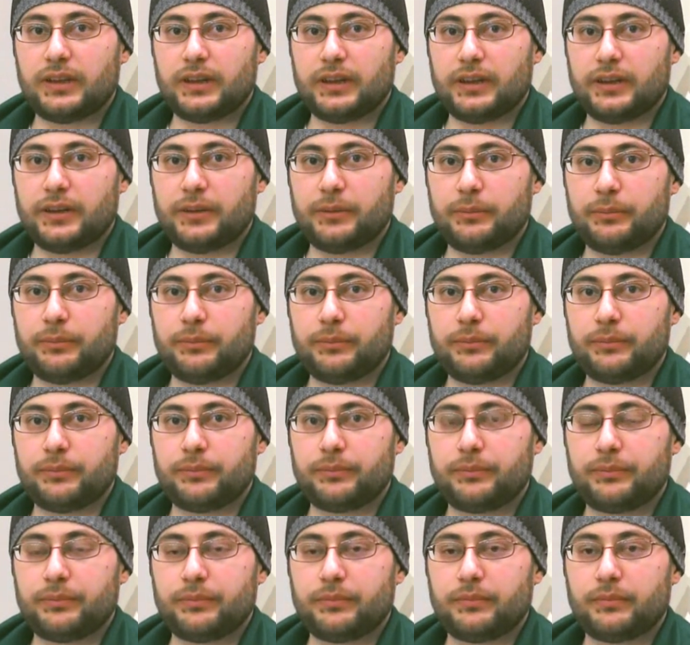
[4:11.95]

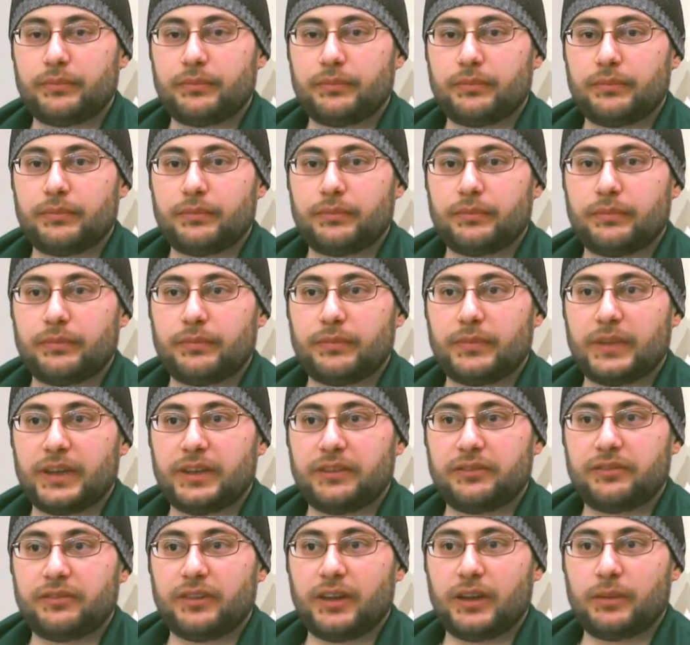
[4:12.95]

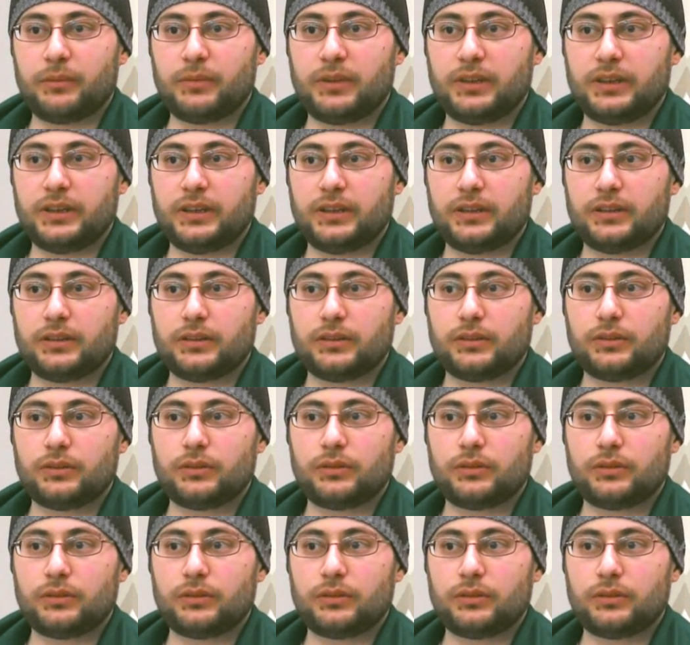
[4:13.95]
my family,